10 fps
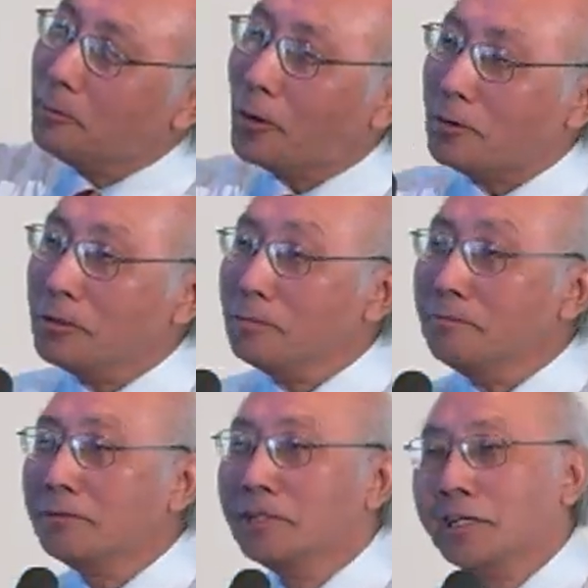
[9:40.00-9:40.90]

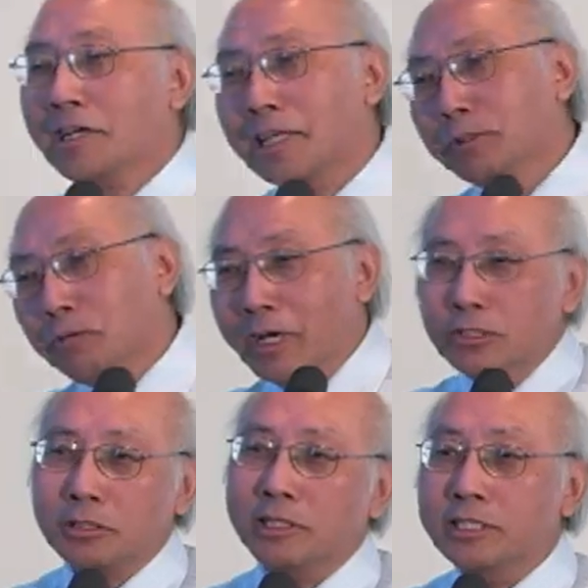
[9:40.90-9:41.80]
ballroom, and
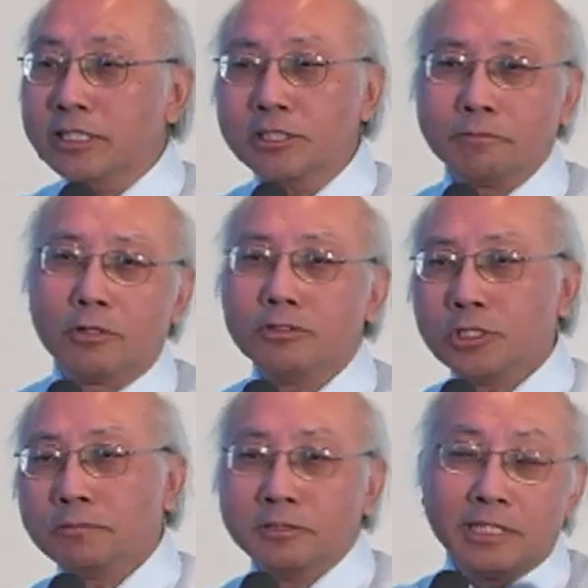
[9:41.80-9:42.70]
eventually Ginger
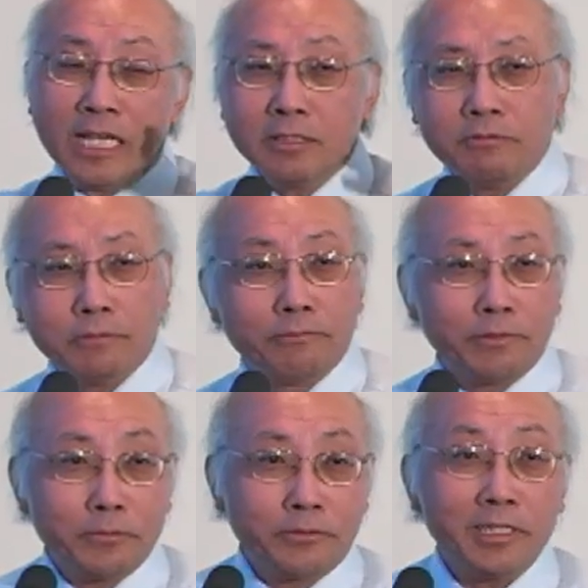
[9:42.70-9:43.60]
Rogers will dance with
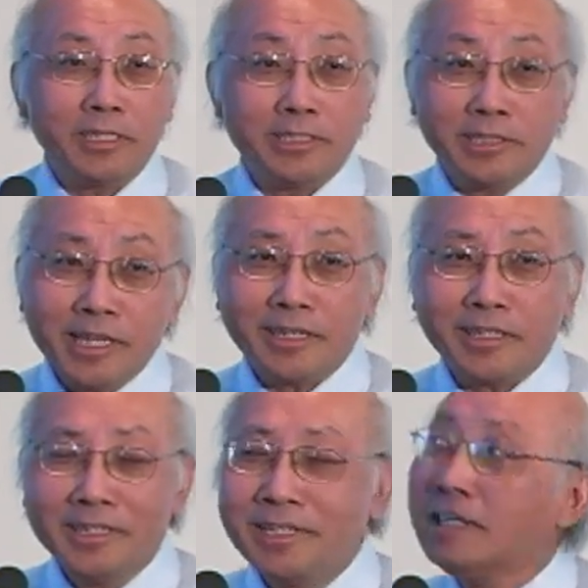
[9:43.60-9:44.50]
Fred
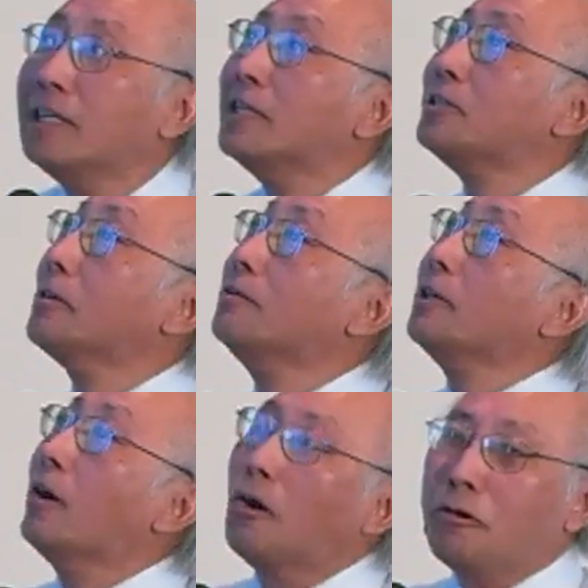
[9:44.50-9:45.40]
Astaire, so
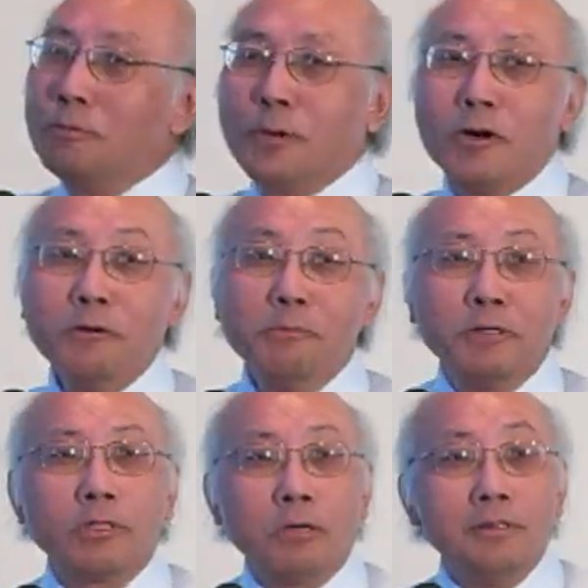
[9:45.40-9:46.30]
the whole ballroom
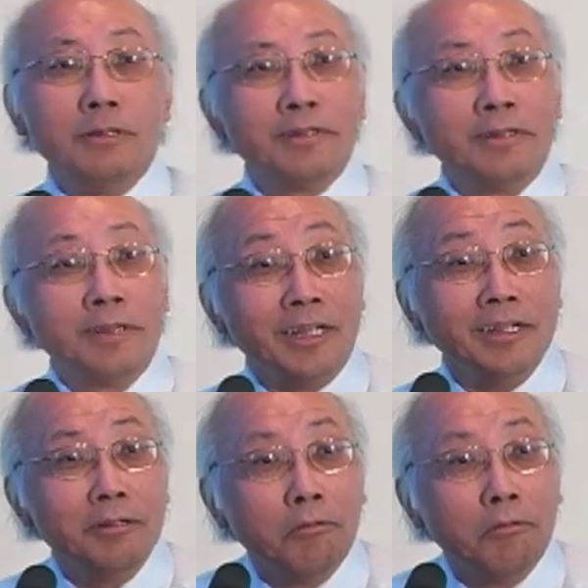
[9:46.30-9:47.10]
will go, huh?